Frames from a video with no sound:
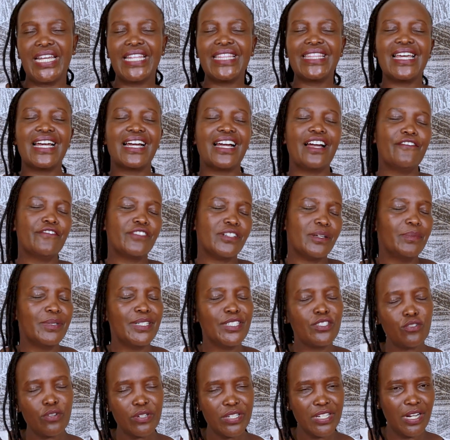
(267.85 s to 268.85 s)
and they're
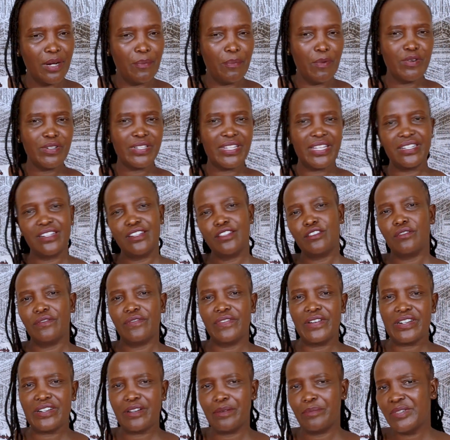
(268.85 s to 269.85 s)
comfortably talking about the death of
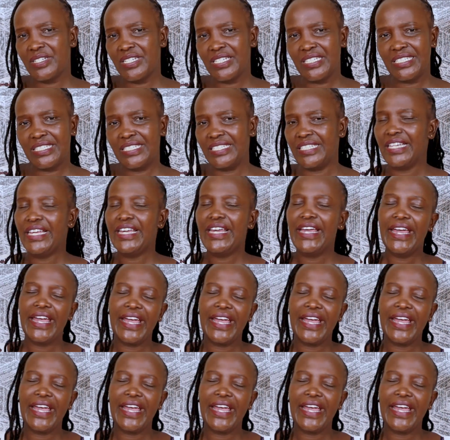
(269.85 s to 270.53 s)
Aramtidi,